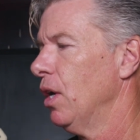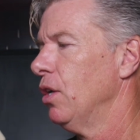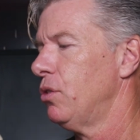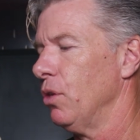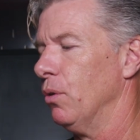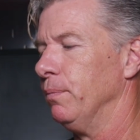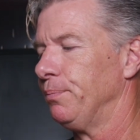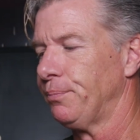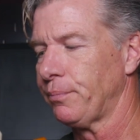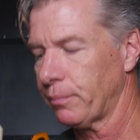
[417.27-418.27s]
So
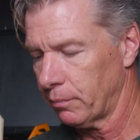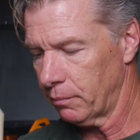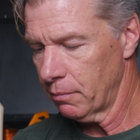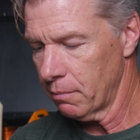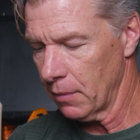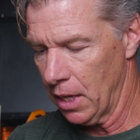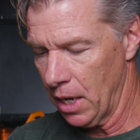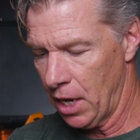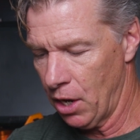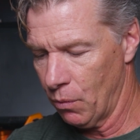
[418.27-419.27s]

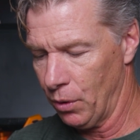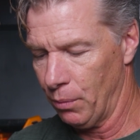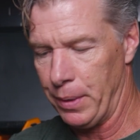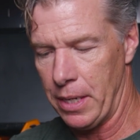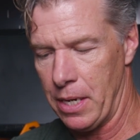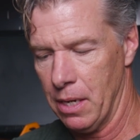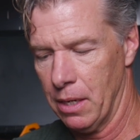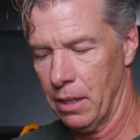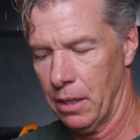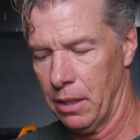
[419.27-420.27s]
here will be
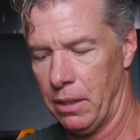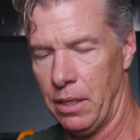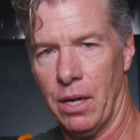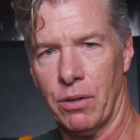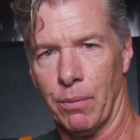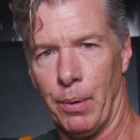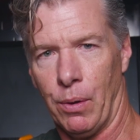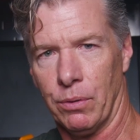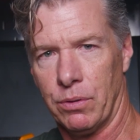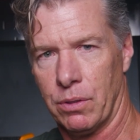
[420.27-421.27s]
the other
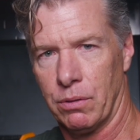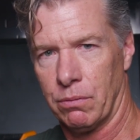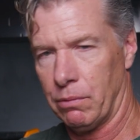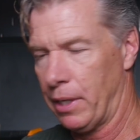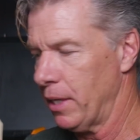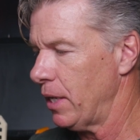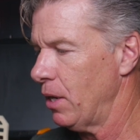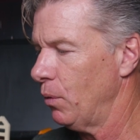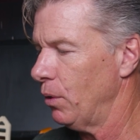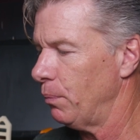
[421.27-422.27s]
bolt, right?
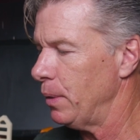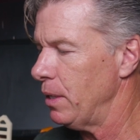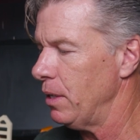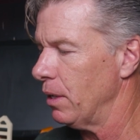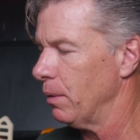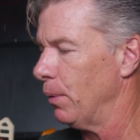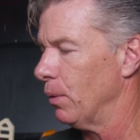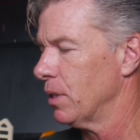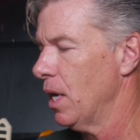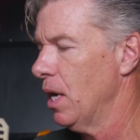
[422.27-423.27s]
Here will be the other
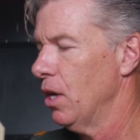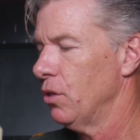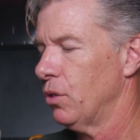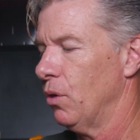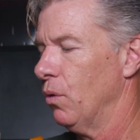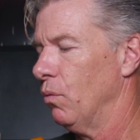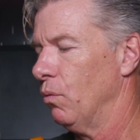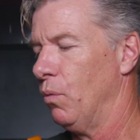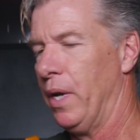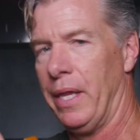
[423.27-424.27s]
bolt. So
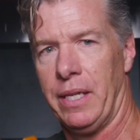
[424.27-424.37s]
when